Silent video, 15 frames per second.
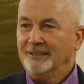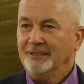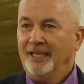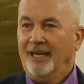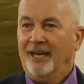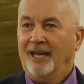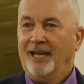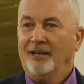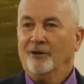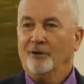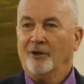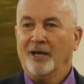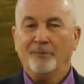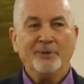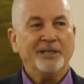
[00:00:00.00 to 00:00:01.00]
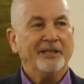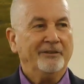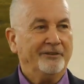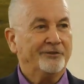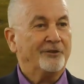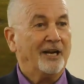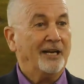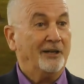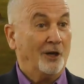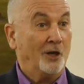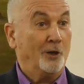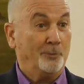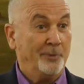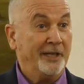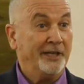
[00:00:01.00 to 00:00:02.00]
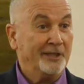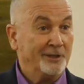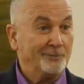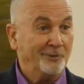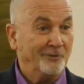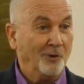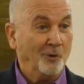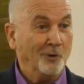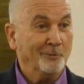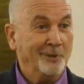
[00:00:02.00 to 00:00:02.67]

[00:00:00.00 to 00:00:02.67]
Now, I don't know how many of you have tried to herd pigs before,